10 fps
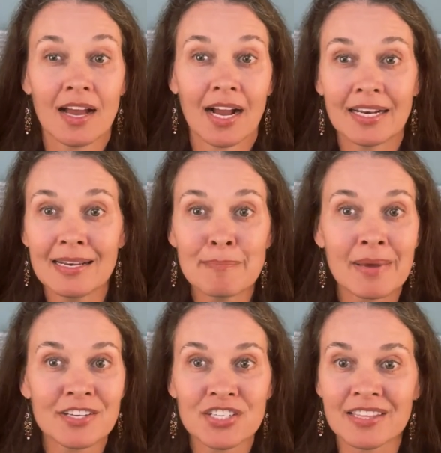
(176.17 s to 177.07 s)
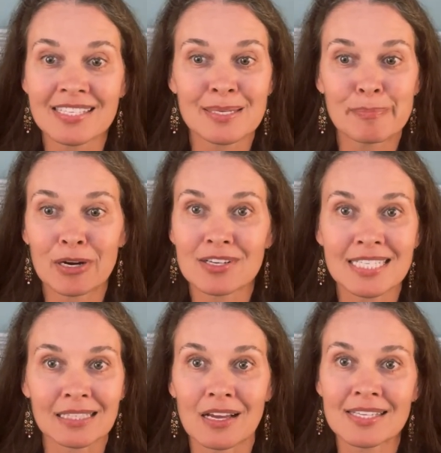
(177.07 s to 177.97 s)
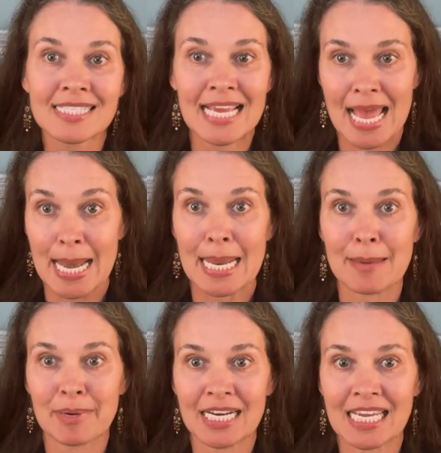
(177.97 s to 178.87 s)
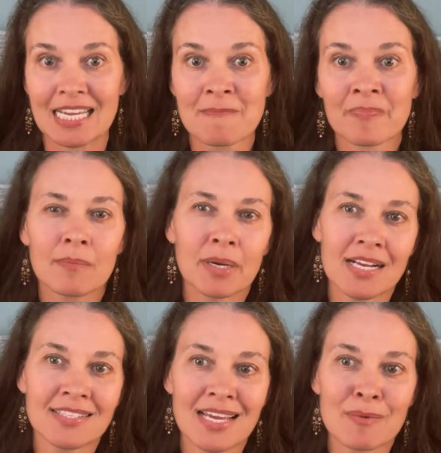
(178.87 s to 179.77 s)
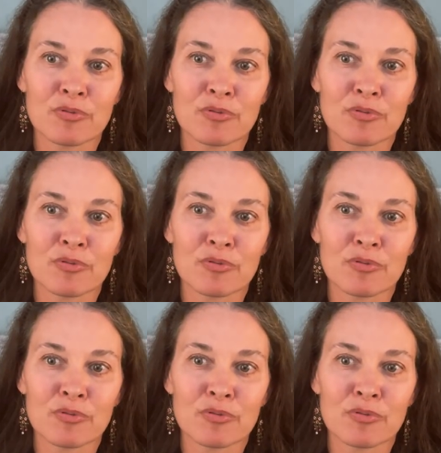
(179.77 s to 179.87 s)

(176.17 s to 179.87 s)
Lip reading: I didn't mention this embarrassing loss to anybody, but I sat